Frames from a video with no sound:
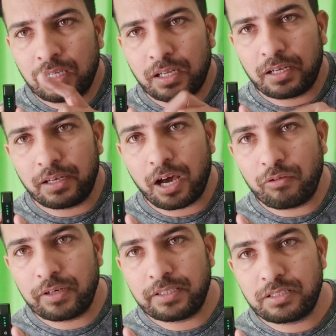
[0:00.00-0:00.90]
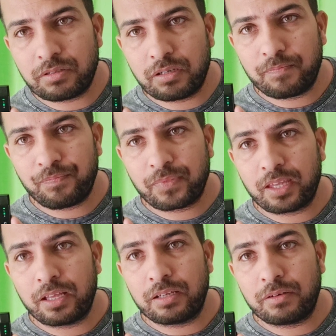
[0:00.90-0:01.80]
Now it's
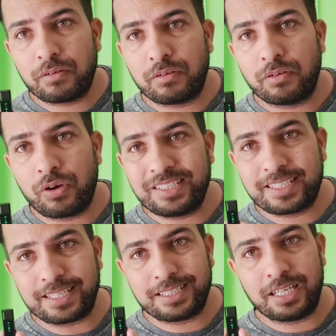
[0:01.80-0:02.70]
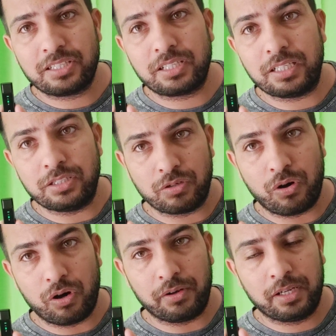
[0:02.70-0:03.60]
noise cancellation is
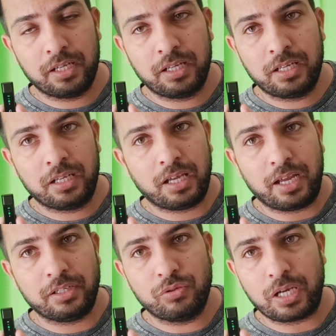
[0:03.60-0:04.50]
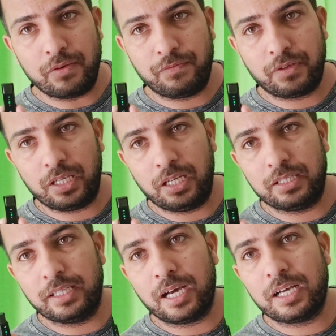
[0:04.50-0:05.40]
on, and you can feel
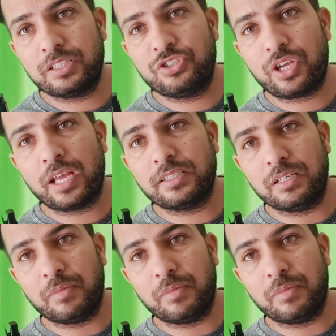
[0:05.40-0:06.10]
the change in my